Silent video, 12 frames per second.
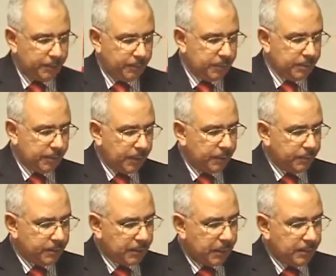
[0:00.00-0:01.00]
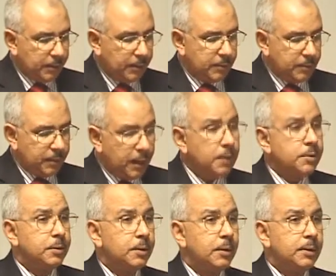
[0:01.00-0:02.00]
which serves as an
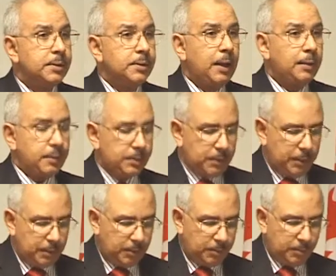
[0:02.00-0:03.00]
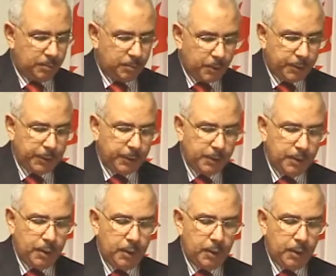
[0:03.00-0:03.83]
international standard-setting body